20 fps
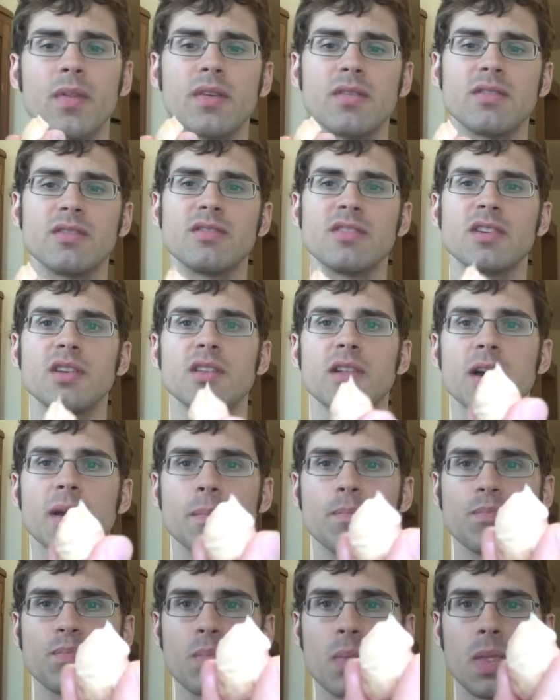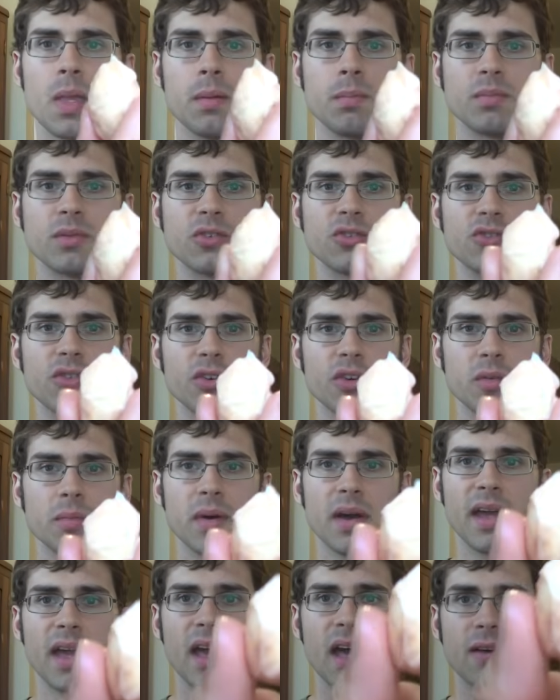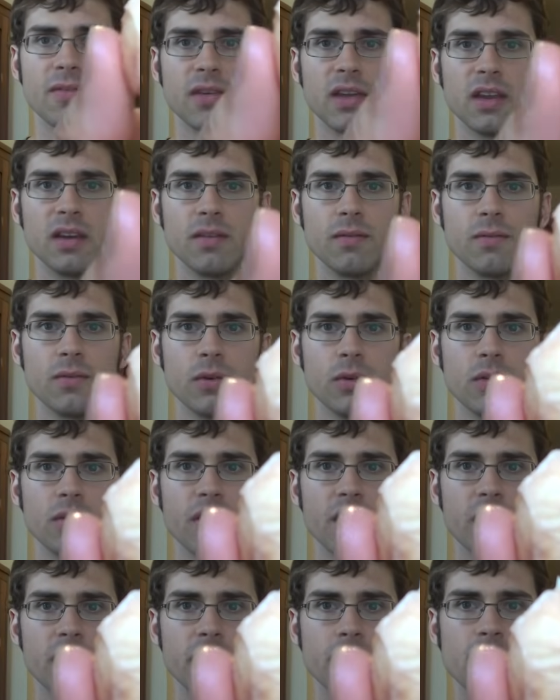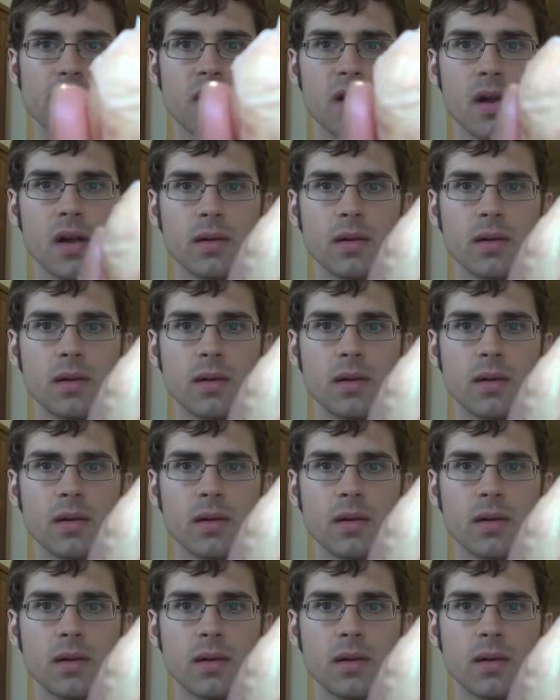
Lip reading: See, show you my half-eaten food there.